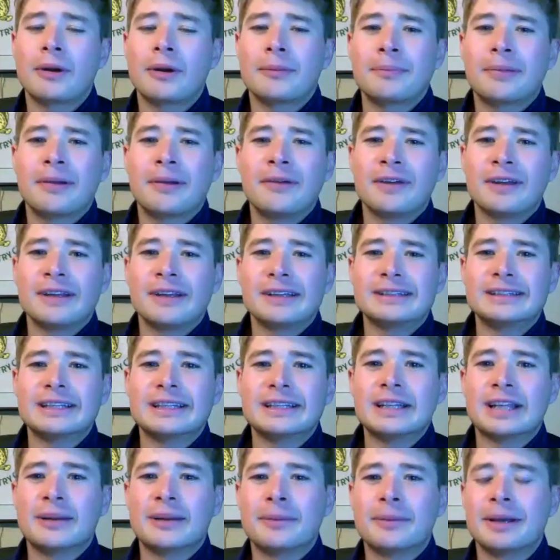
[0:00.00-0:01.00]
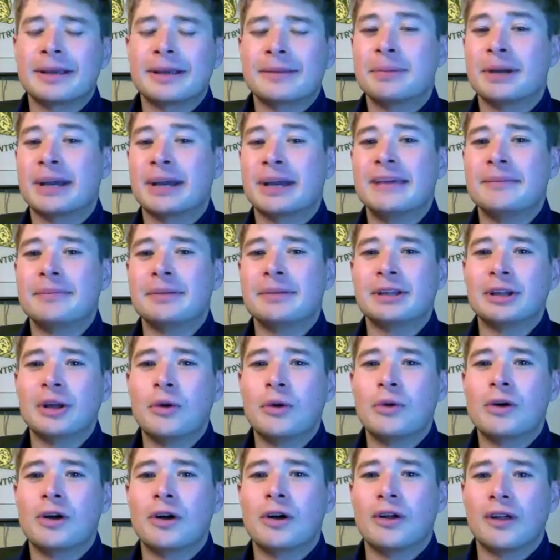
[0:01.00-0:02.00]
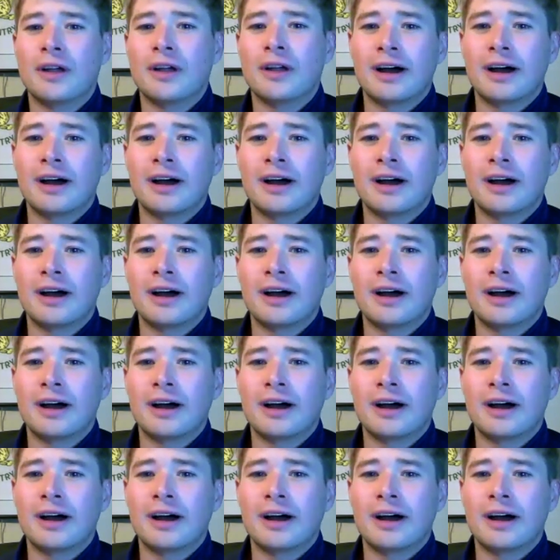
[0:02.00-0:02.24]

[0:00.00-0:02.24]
to pivot a little bit, but keep it local.